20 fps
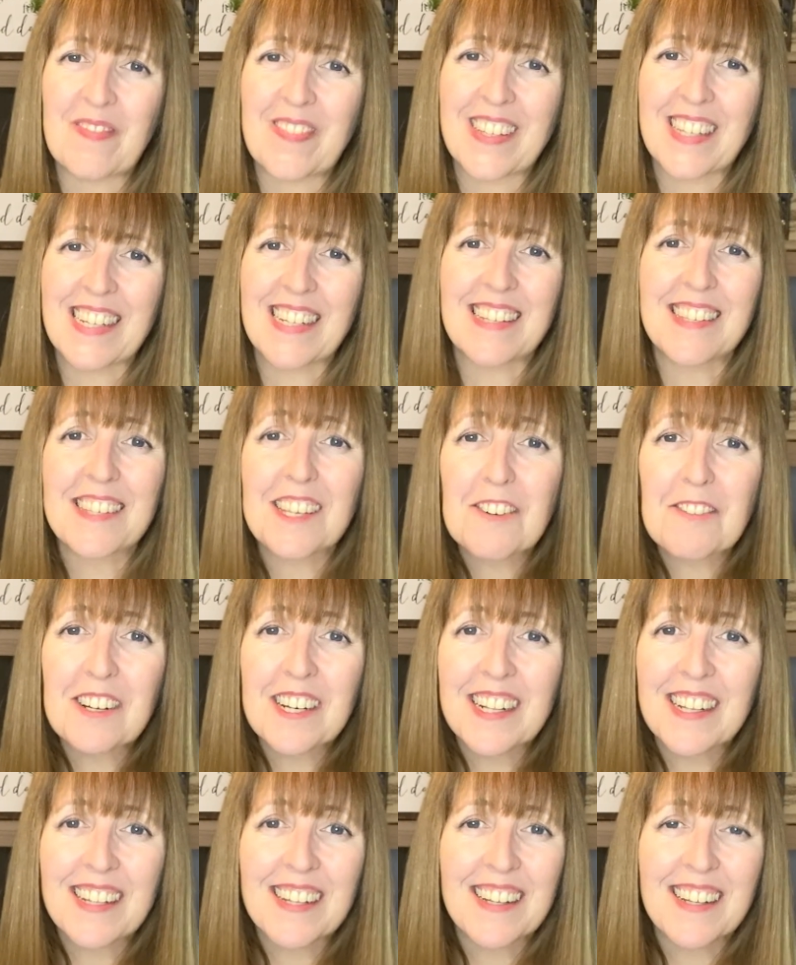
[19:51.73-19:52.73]
Consider it
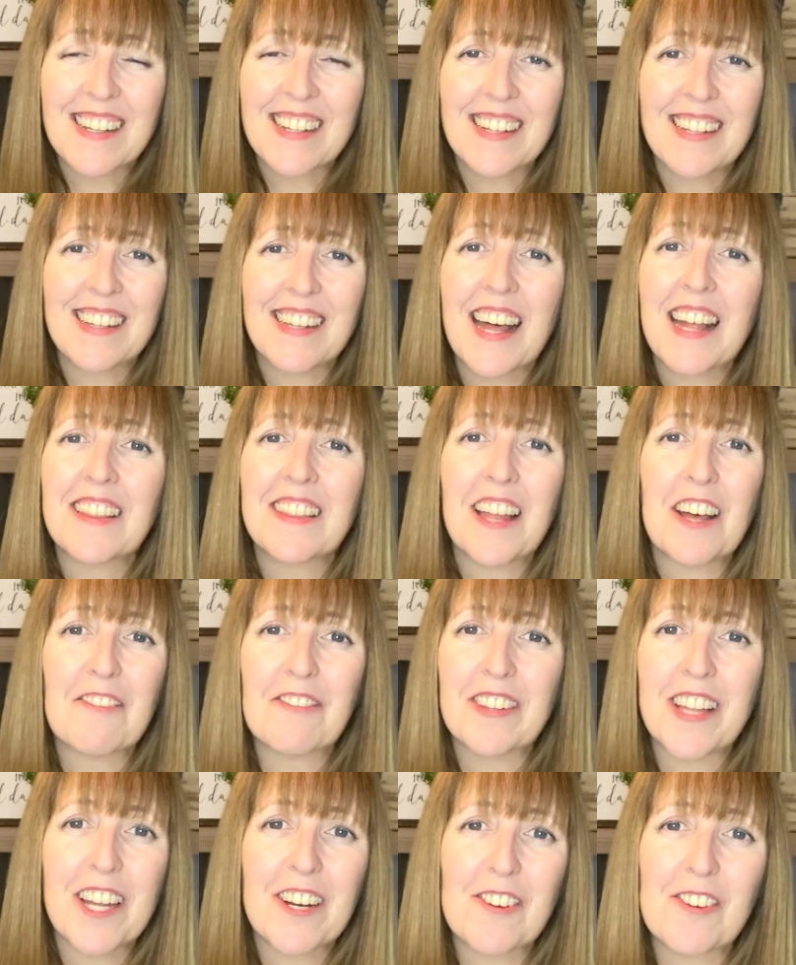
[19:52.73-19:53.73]
a love
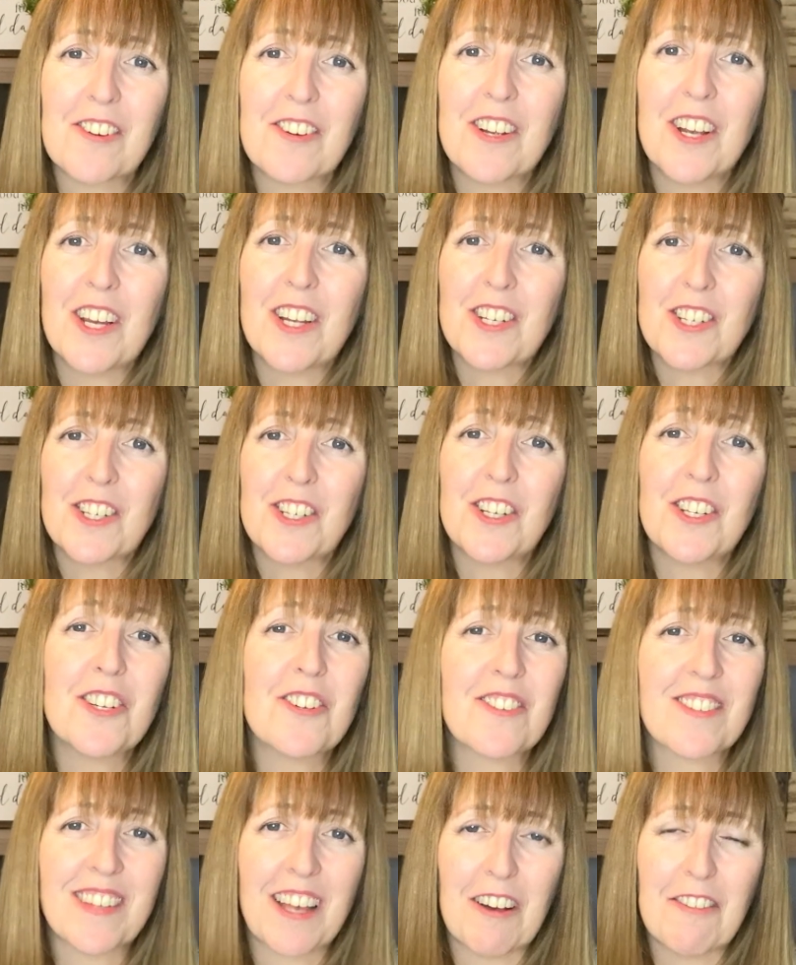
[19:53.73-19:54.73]
letter to
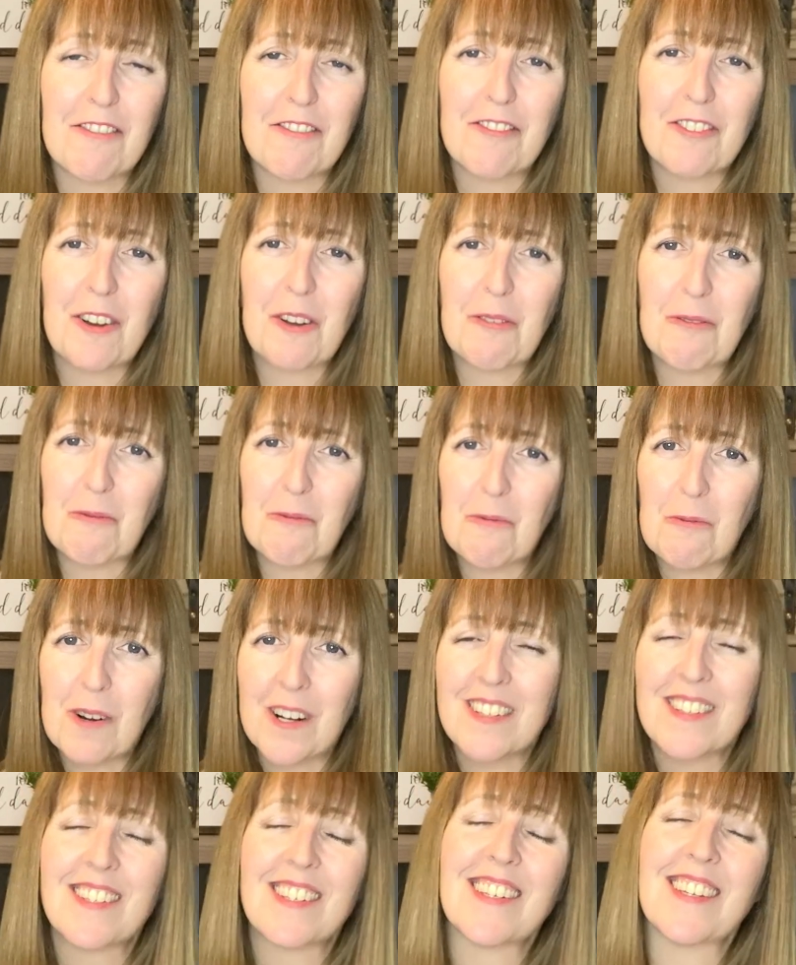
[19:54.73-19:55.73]
yourself
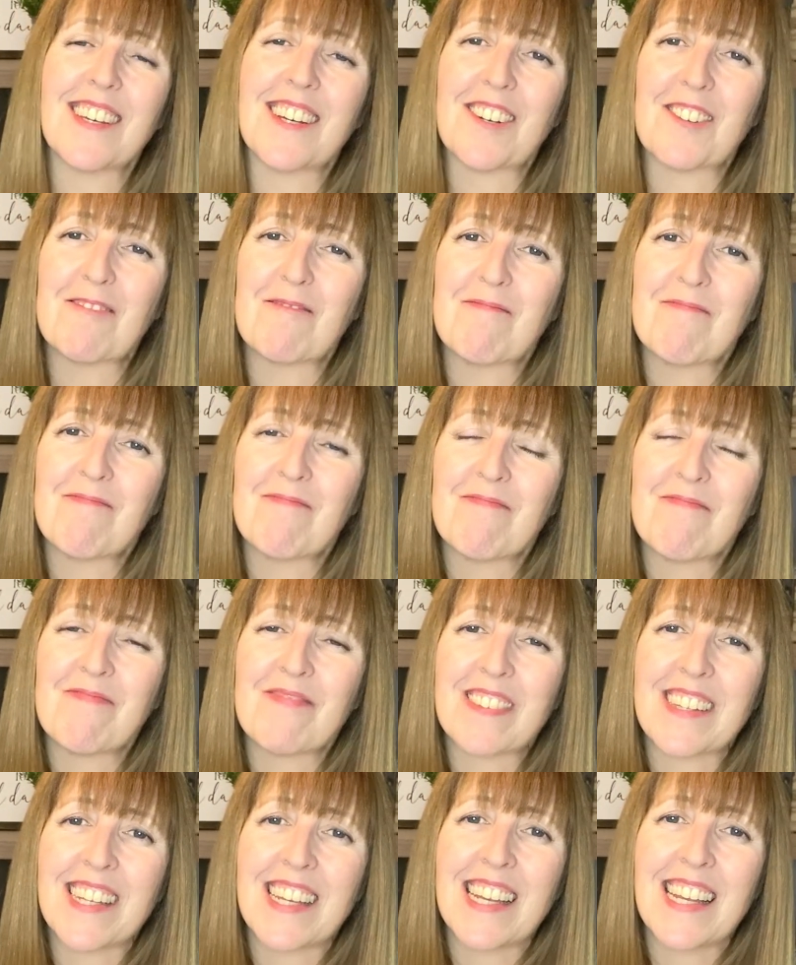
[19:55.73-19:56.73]
once a year.
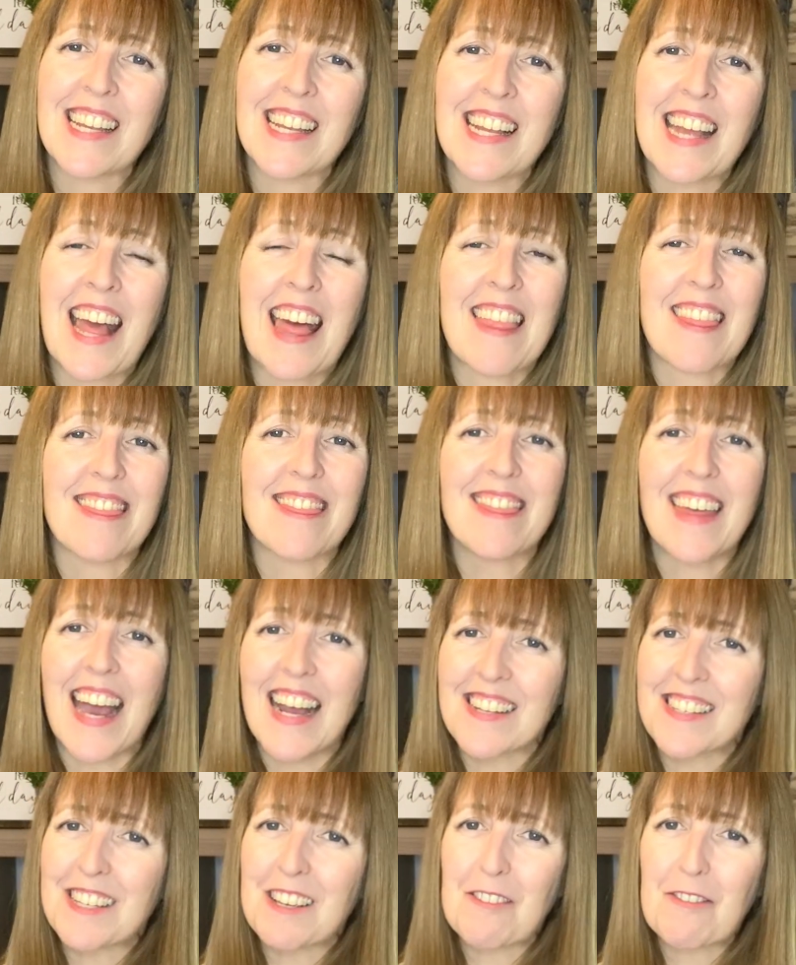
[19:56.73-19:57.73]

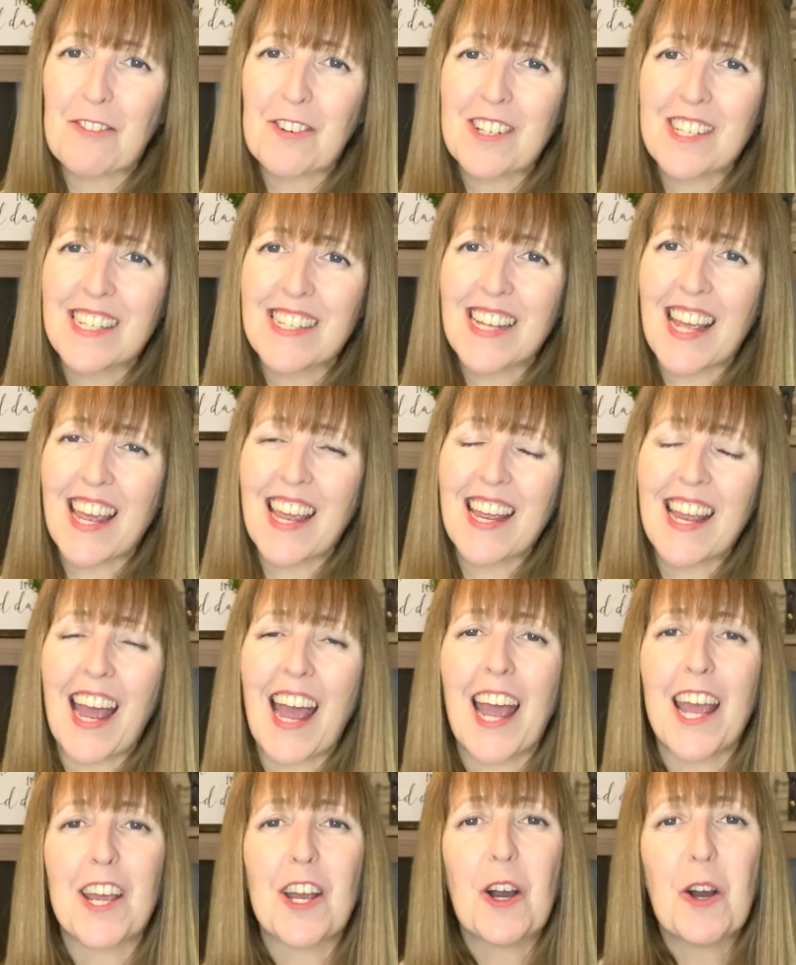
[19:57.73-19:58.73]
That's it for today.
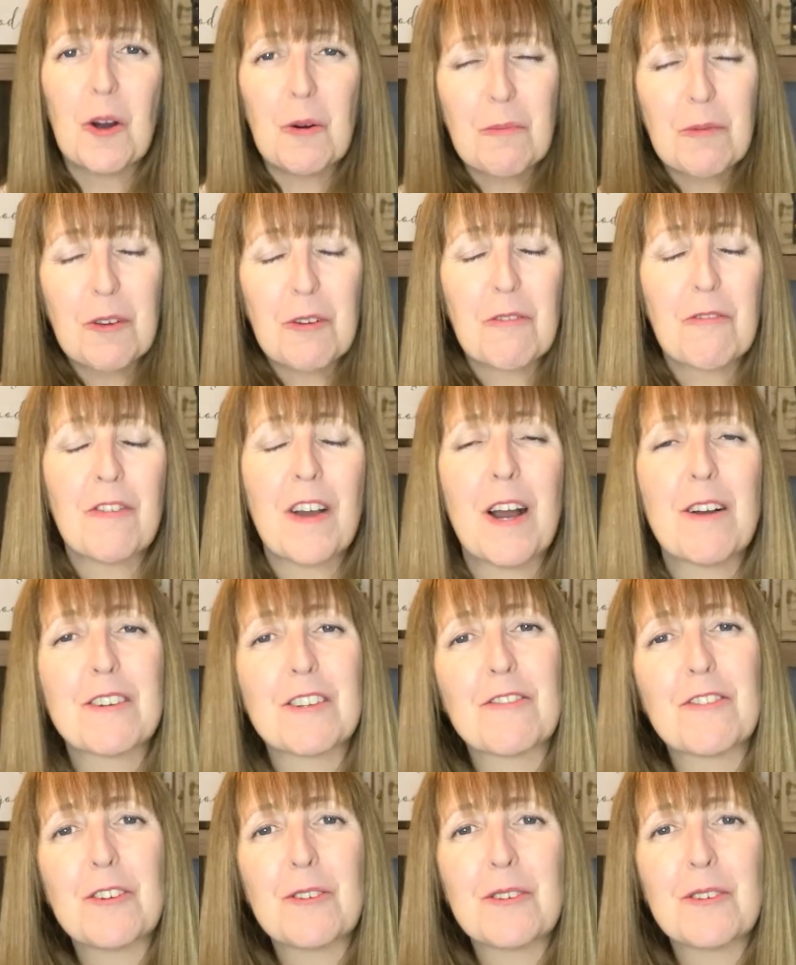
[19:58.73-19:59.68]
I hope you found a few